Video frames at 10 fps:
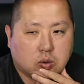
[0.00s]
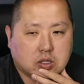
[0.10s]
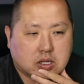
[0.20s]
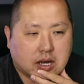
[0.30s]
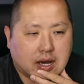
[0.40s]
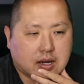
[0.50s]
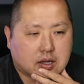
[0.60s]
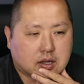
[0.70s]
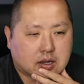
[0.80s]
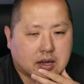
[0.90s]
Cock?
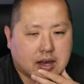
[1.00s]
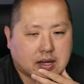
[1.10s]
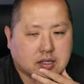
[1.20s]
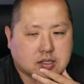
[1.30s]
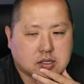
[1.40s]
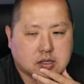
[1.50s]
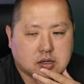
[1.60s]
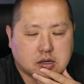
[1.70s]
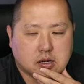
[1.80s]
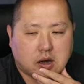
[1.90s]
Cock is in
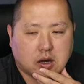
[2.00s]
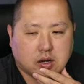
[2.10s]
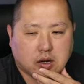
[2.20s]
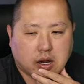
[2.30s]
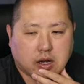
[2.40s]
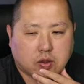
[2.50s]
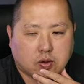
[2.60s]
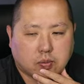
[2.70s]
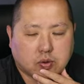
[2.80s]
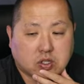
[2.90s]
here.
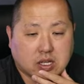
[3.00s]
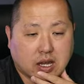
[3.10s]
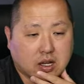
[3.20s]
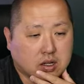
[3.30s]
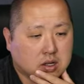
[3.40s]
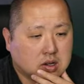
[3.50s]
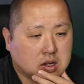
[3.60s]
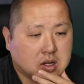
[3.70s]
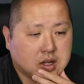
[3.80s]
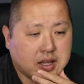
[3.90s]
183%.
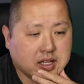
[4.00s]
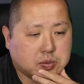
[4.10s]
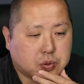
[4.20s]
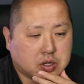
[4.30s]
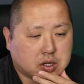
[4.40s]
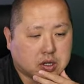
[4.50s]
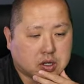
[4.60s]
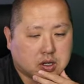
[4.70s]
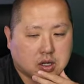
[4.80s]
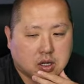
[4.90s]
That's pretty good.